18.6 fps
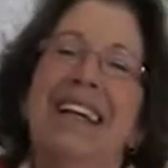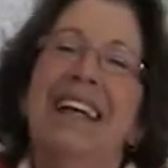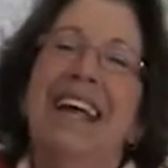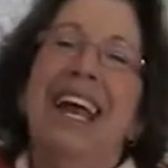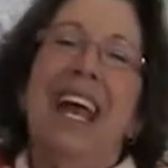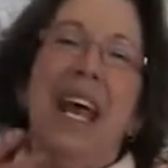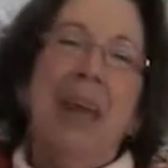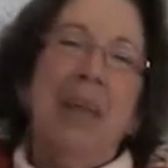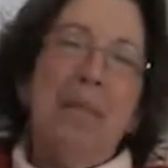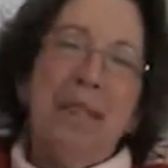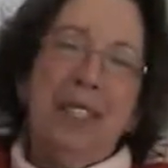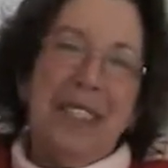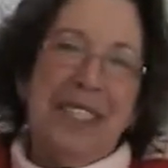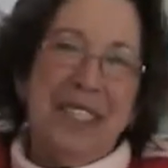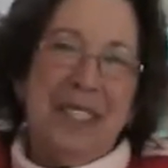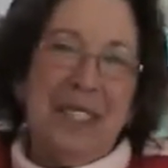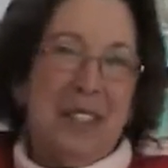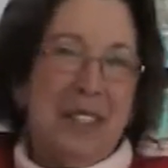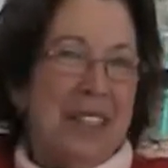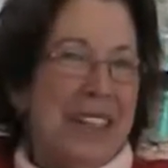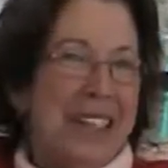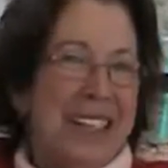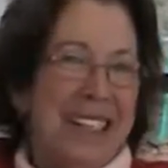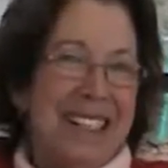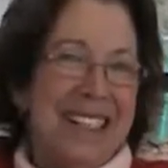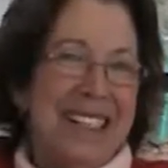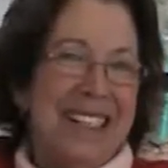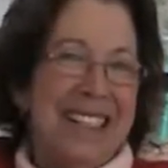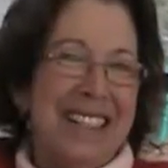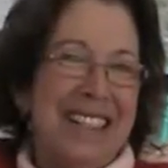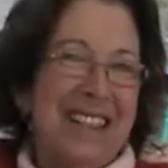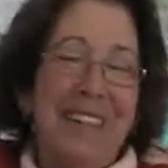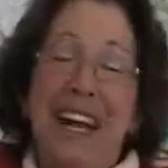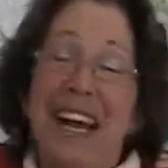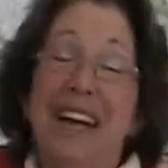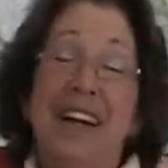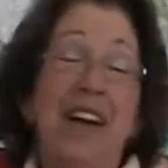came as a tourist,
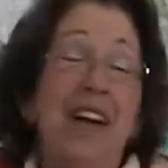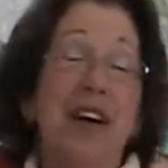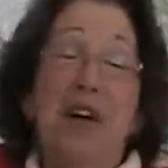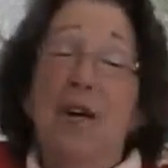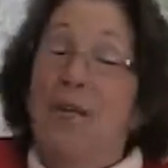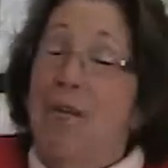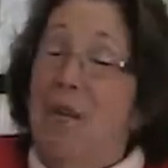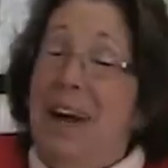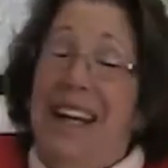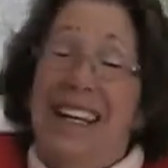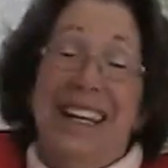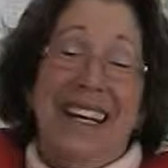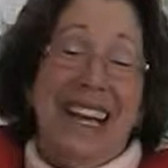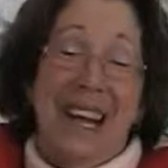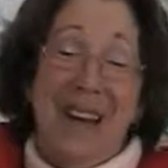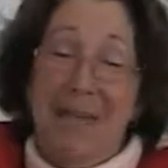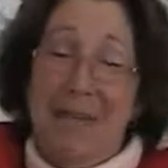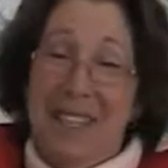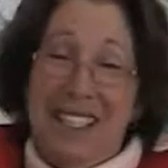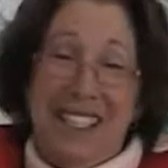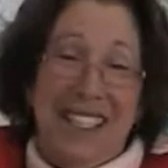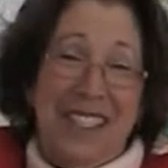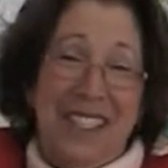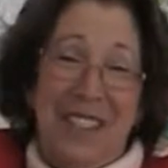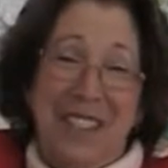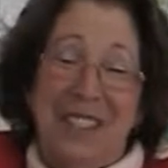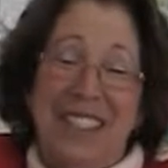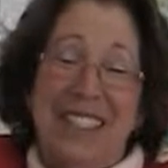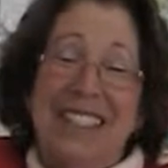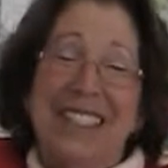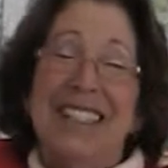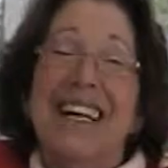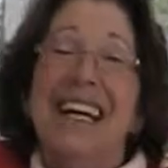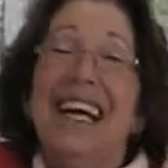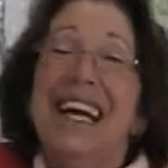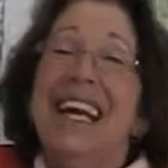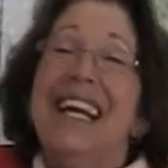then nobody came as a tourist.
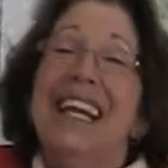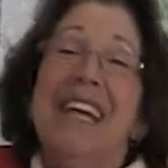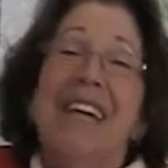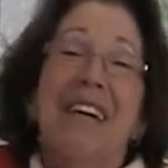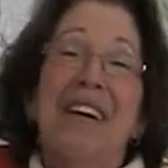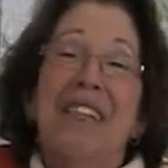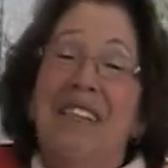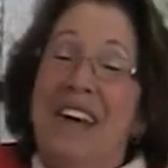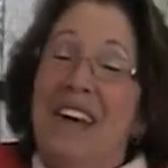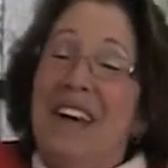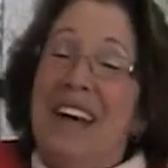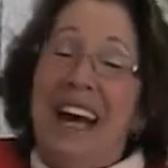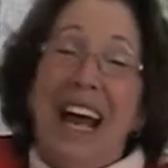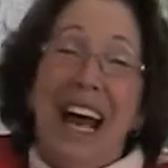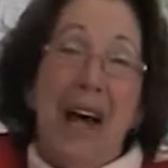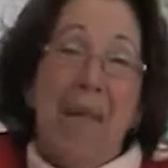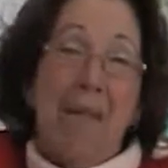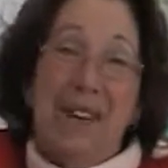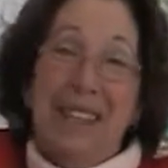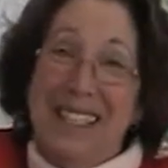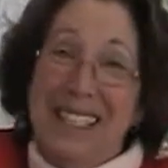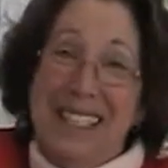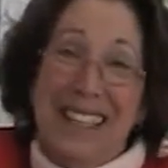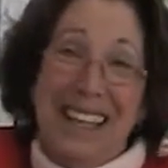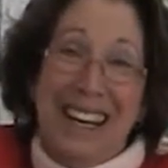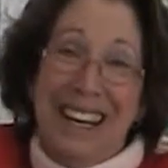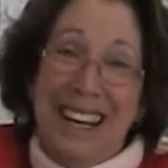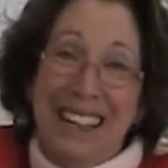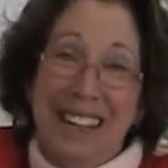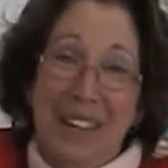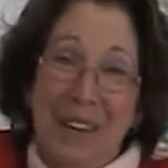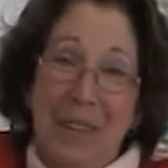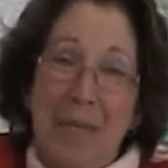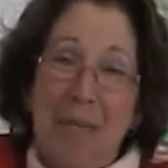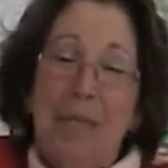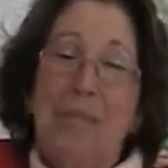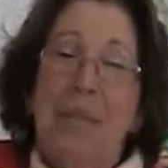They were very happy to tell you,
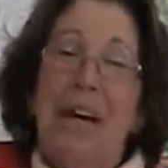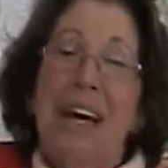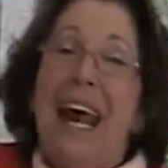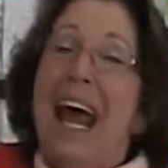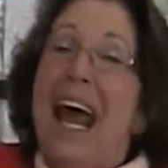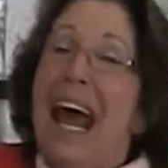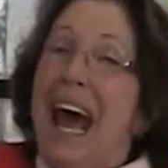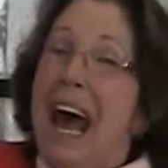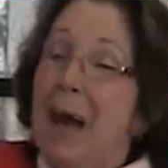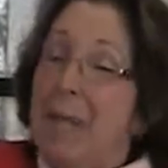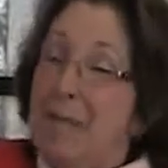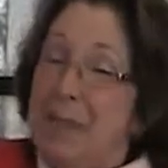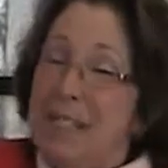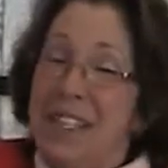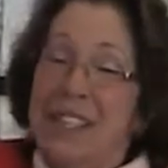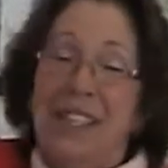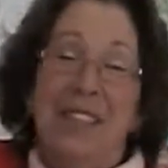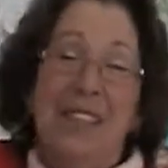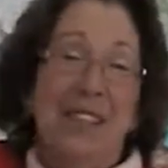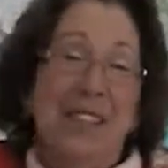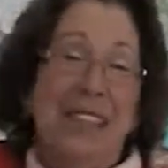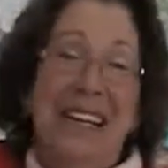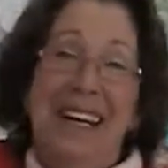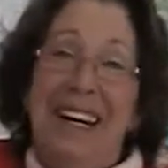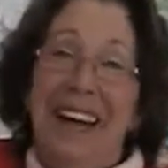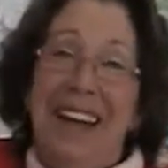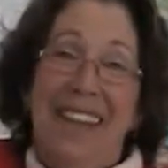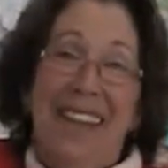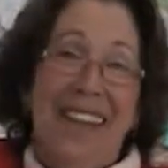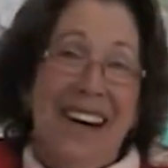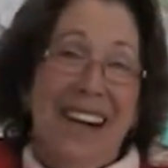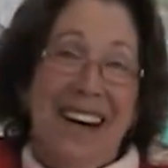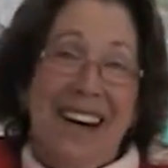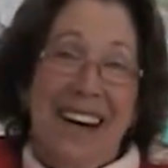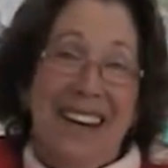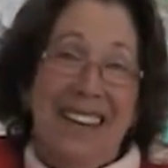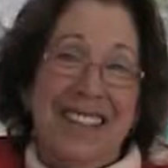but absolutely
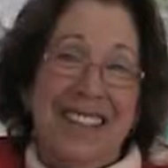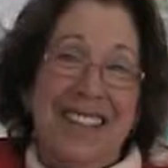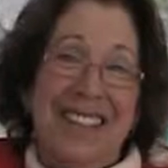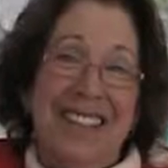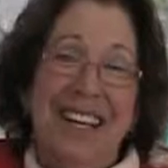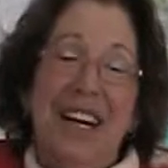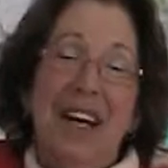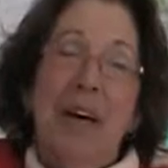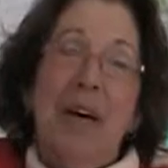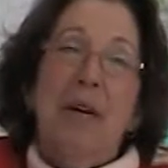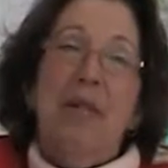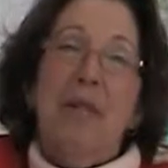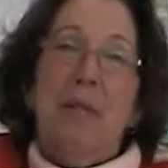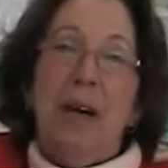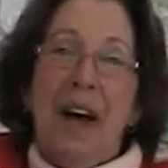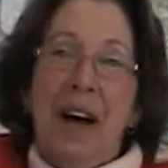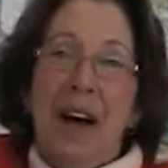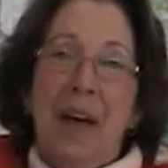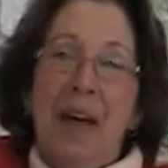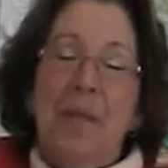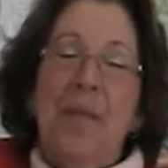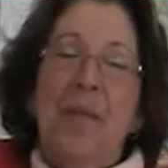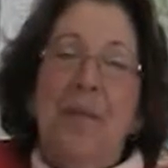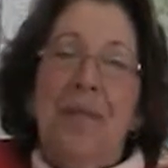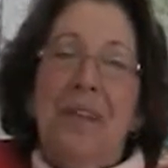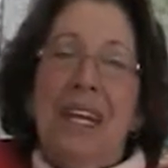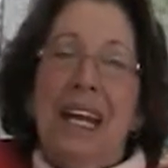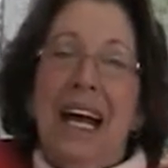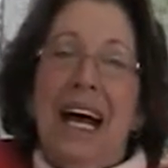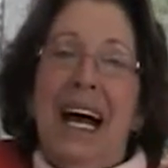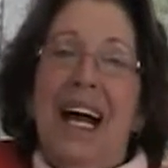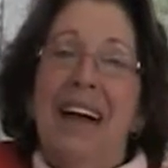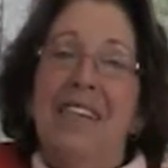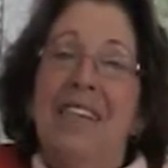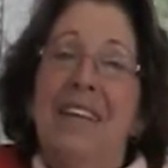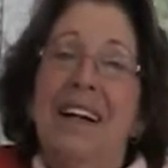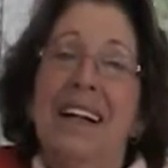nothing else. Well,
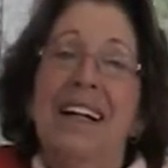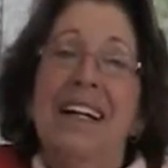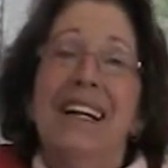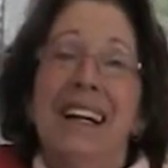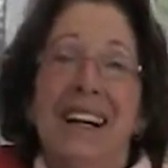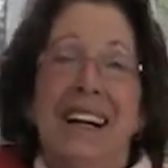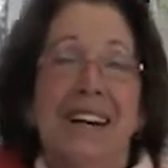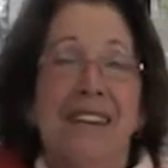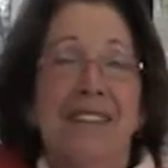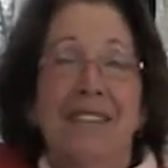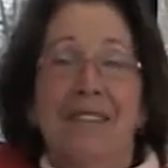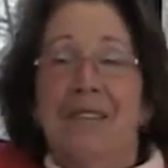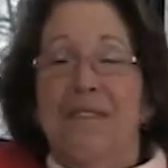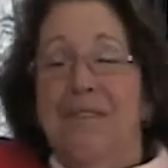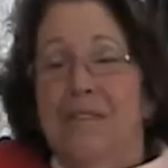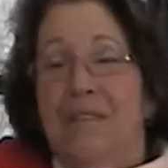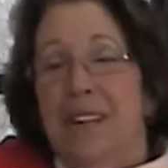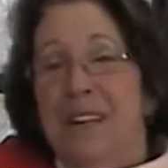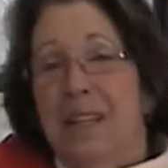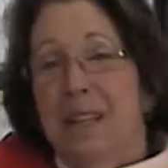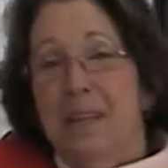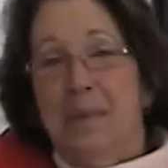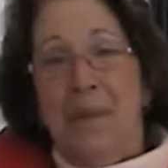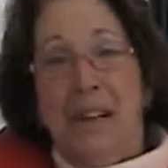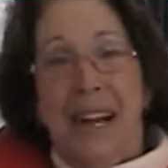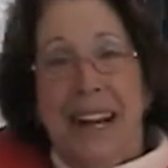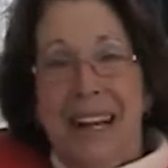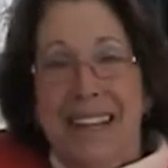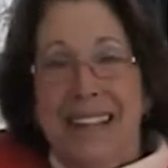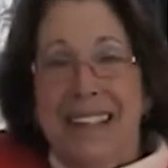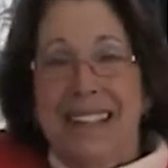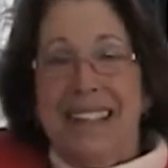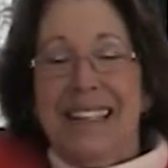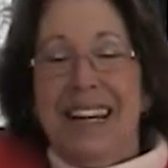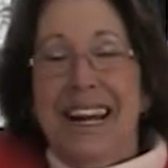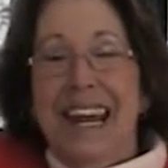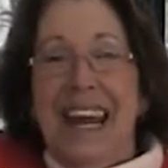I fell in love with the
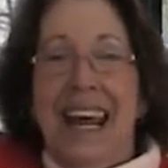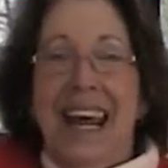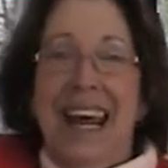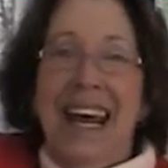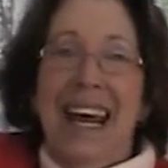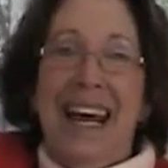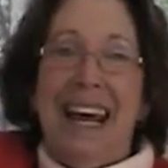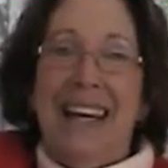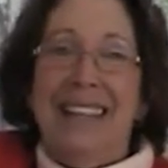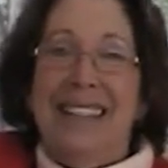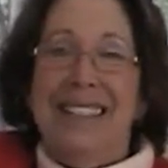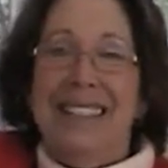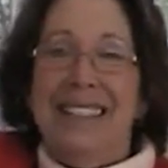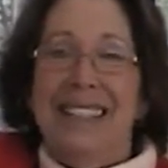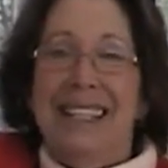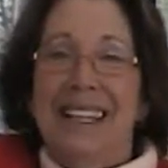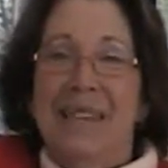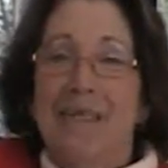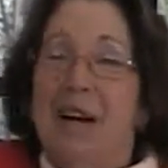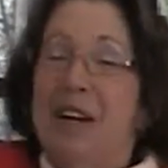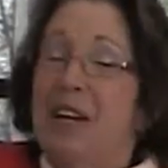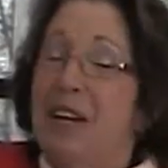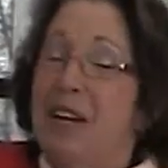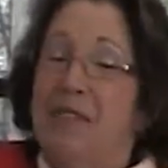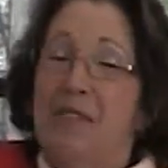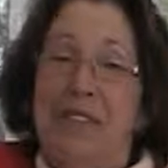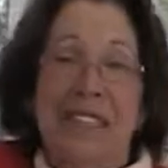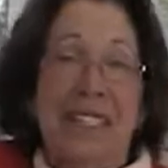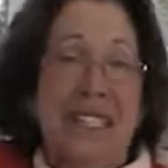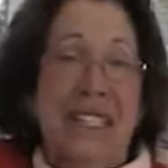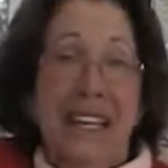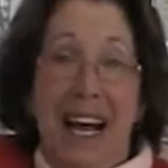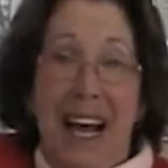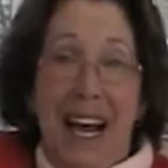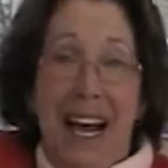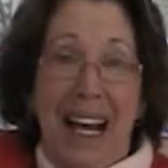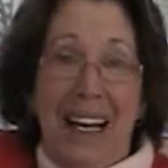place, and my girlfriend did
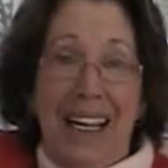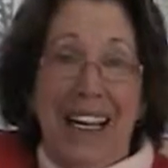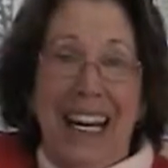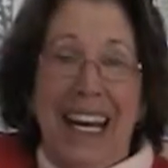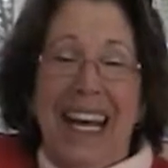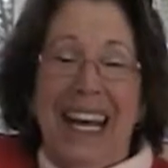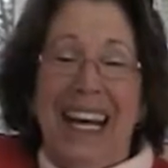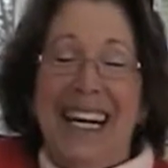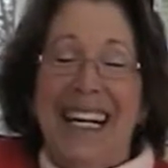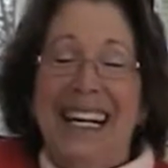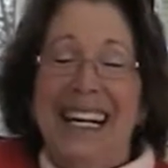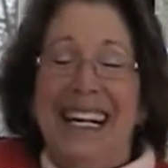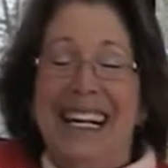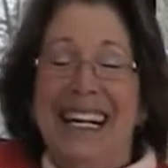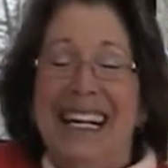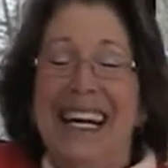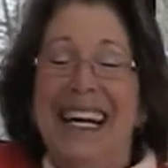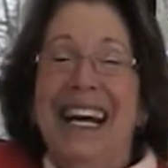not. And